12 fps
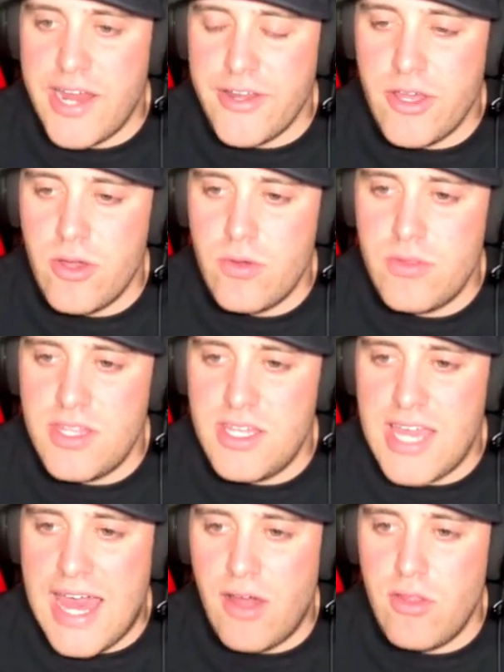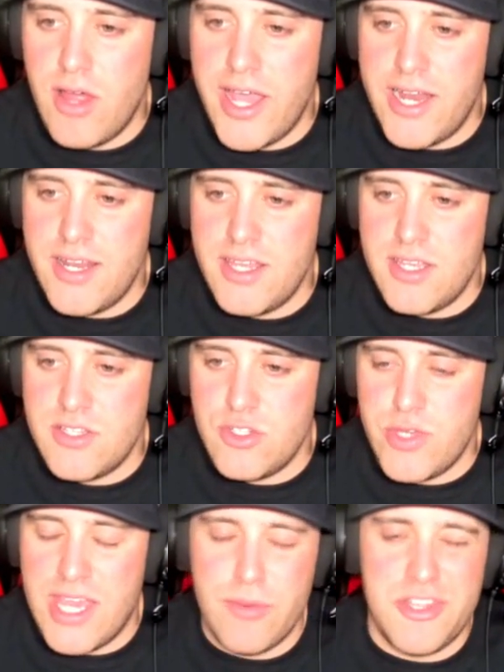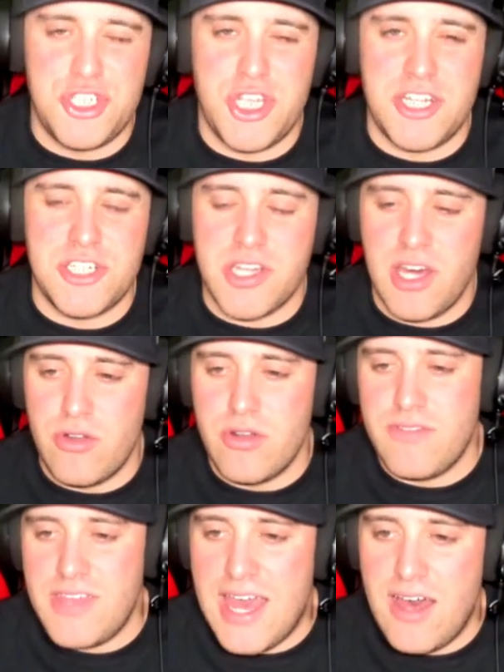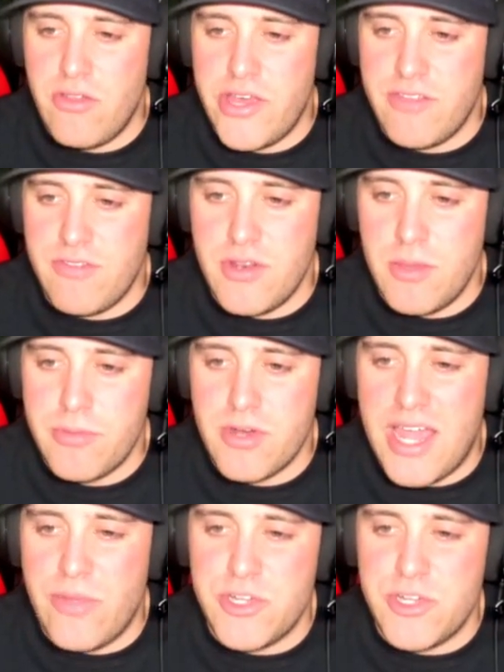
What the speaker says: I know the outline is, you can't really change the color of the outline of the number.